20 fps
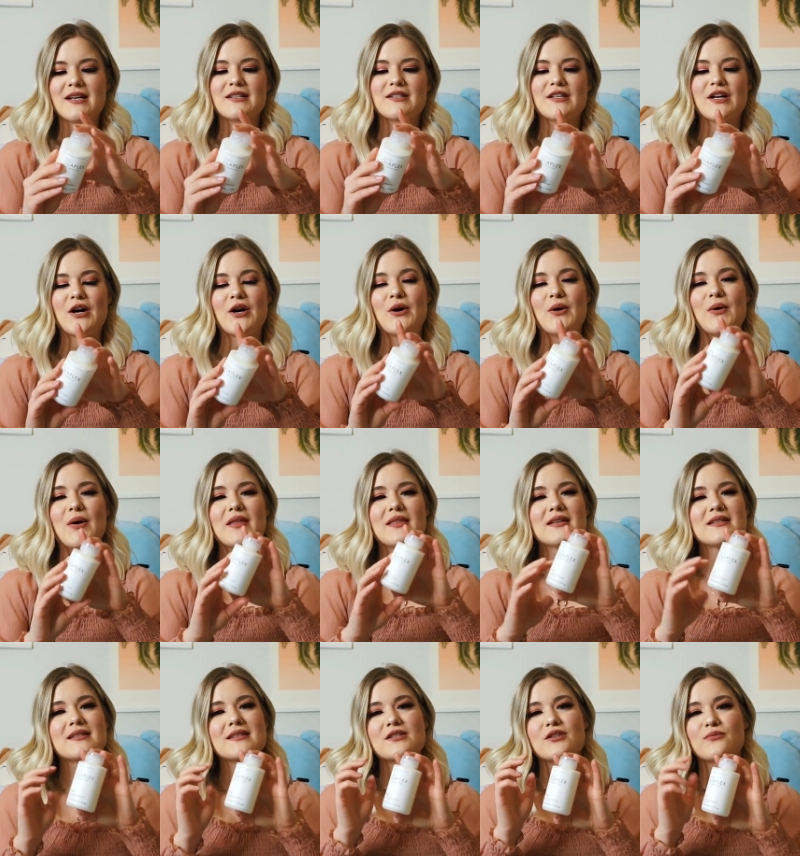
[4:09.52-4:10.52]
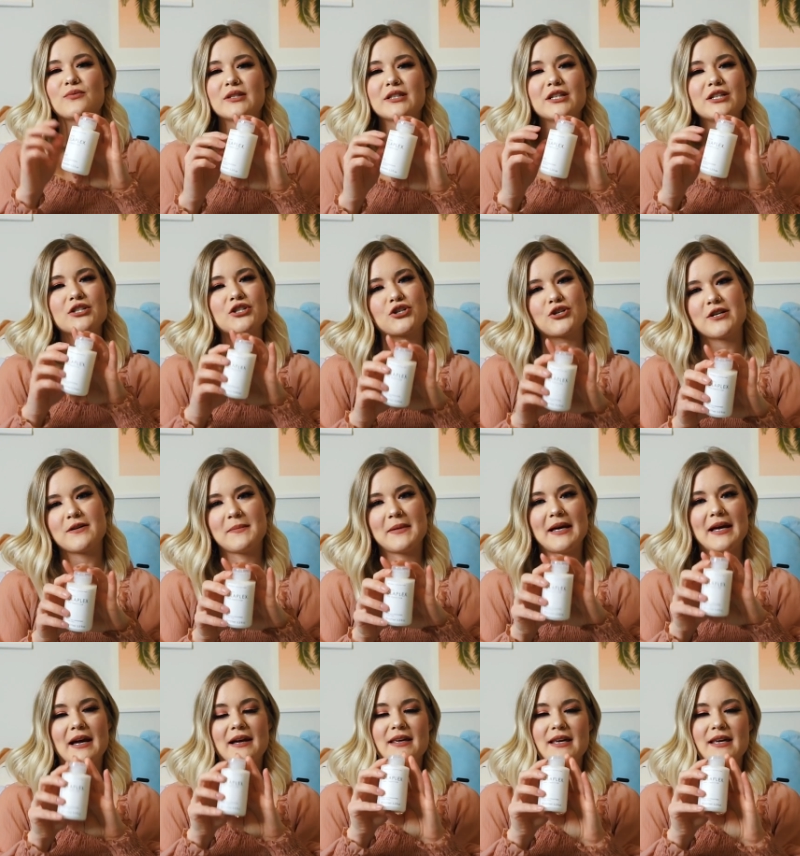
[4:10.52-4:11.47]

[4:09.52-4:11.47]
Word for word: So this is a really good treatment.